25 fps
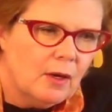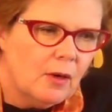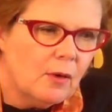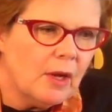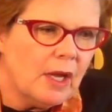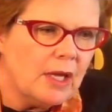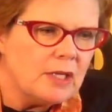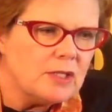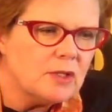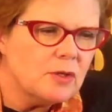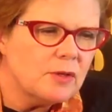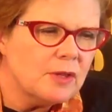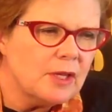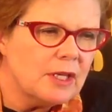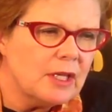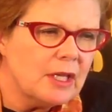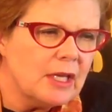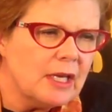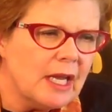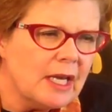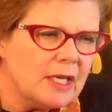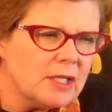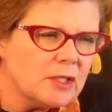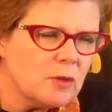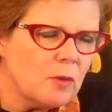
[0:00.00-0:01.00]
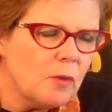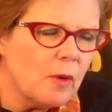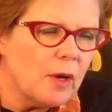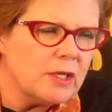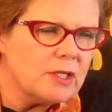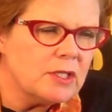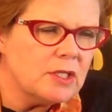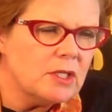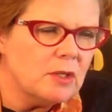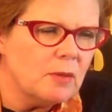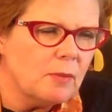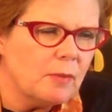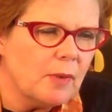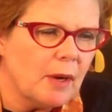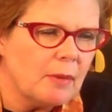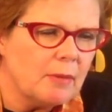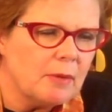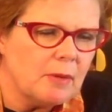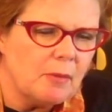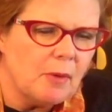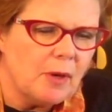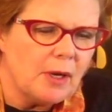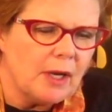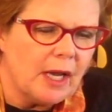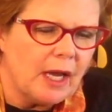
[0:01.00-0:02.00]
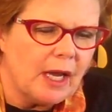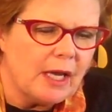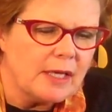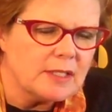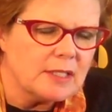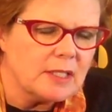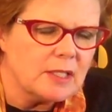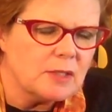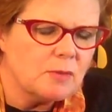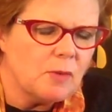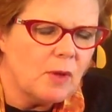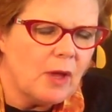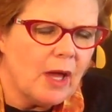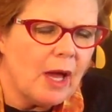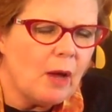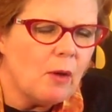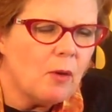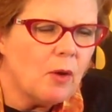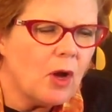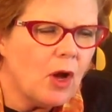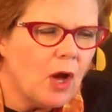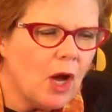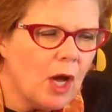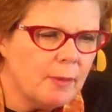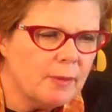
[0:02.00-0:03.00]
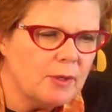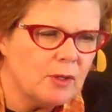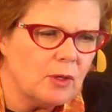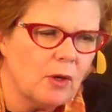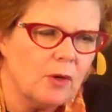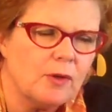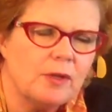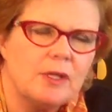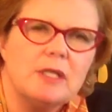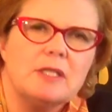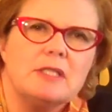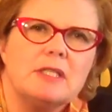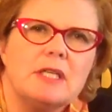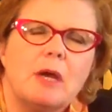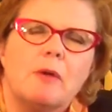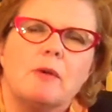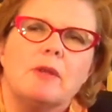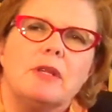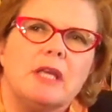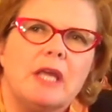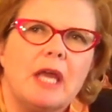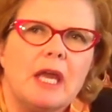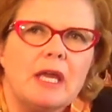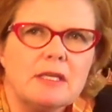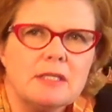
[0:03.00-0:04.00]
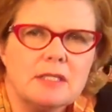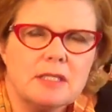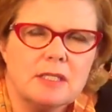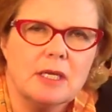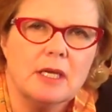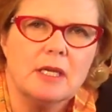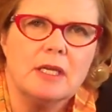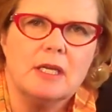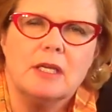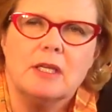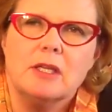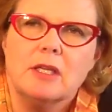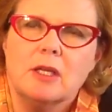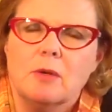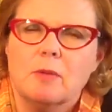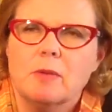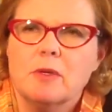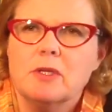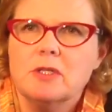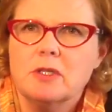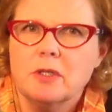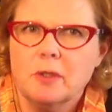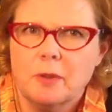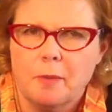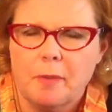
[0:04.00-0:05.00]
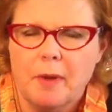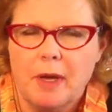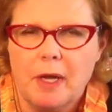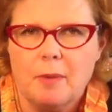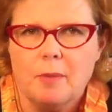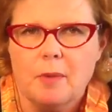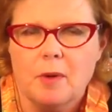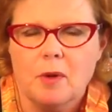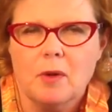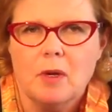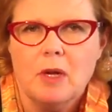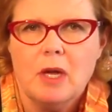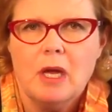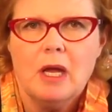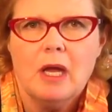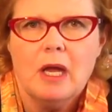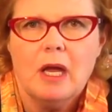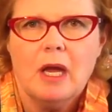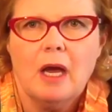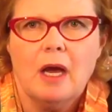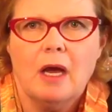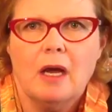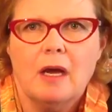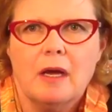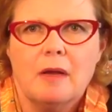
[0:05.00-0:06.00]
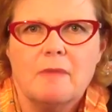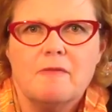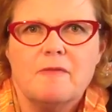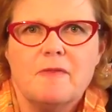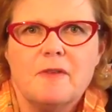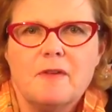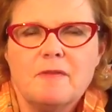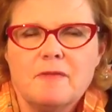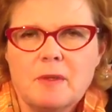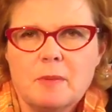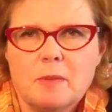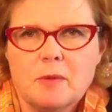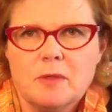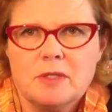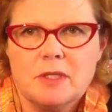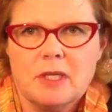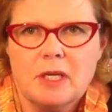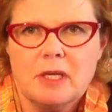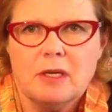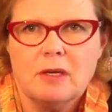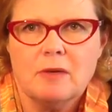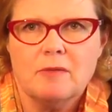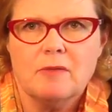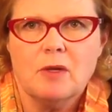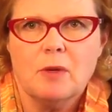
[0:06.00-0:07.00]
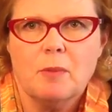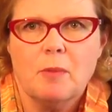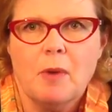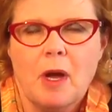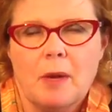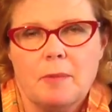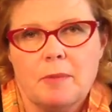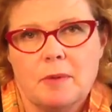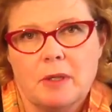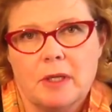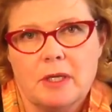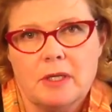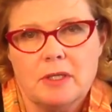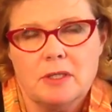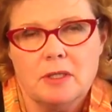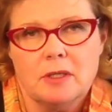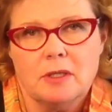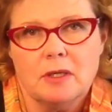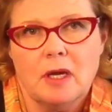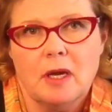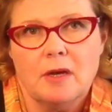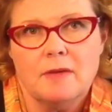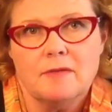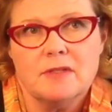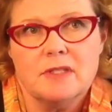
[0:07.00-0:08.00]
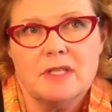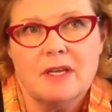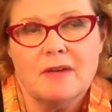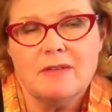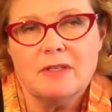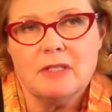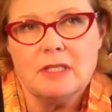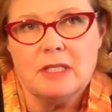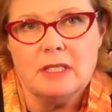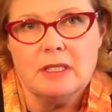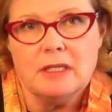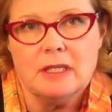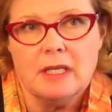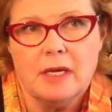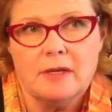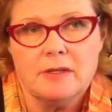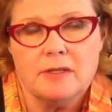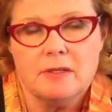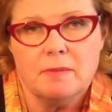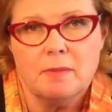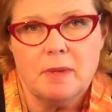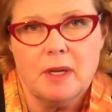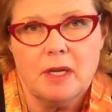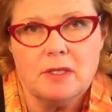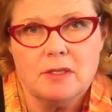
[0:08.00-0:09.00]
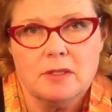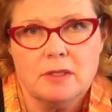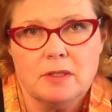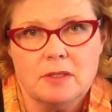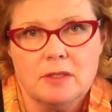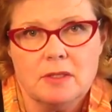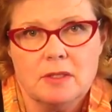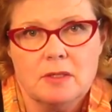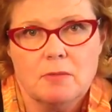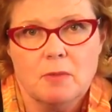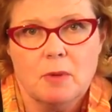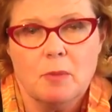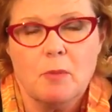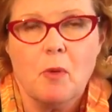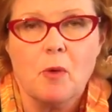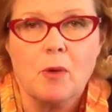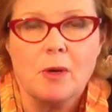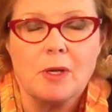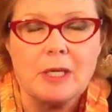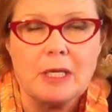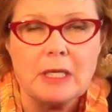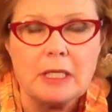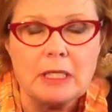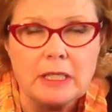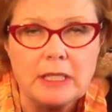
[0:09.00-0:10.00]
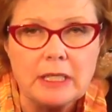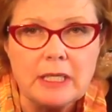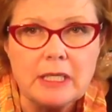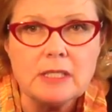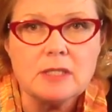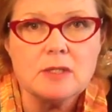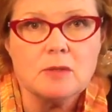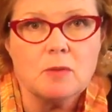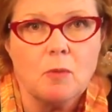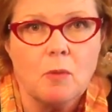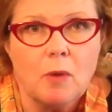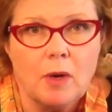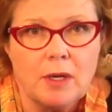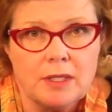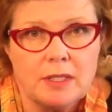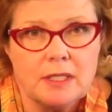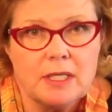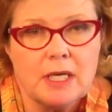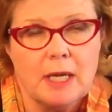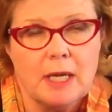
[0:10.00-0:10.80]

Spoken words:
Okay, so then the next question you probably want to ask is, well, how common are these? Now, in the ACE study, in the original paper, 50% of their population of 17,000 patients reported at least one